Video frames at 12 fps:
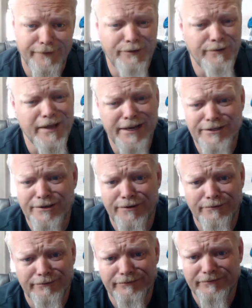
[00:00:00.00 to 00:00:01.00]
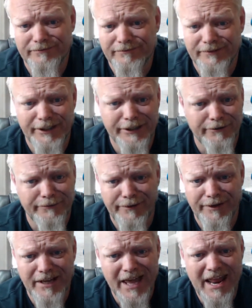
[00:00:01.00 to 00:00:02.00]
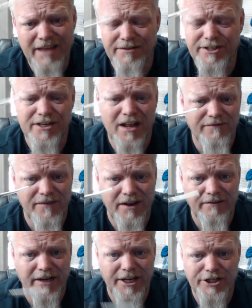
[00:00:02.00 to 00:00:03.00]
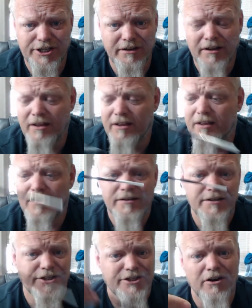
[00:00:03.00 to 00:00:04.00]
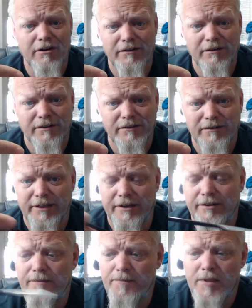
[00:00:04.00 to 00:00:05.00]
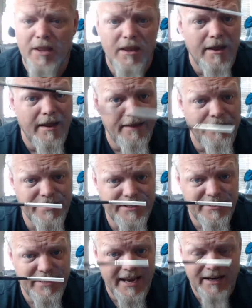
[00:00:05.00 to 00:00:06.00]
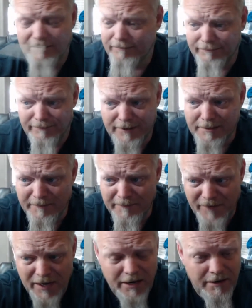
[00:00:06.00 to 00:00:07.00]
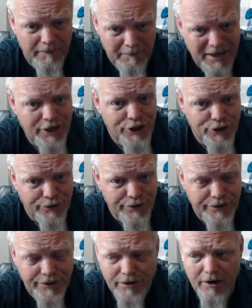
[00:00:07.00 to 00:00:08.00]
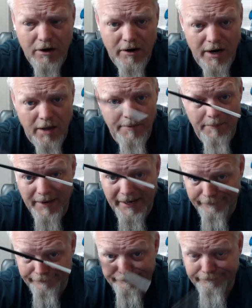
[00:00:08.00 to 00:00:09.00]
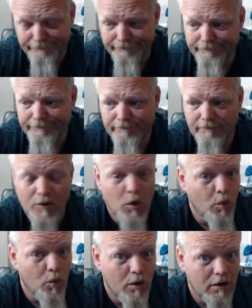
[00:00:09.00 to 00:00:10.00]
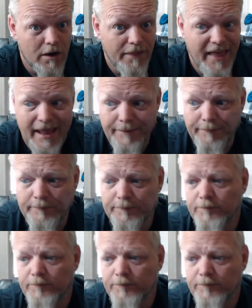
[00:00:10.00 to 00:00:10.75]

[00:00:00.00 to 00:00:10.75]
well, you guys know, you got to have a solid foundation to start, you know. And this is the miniatures are helping me work on that.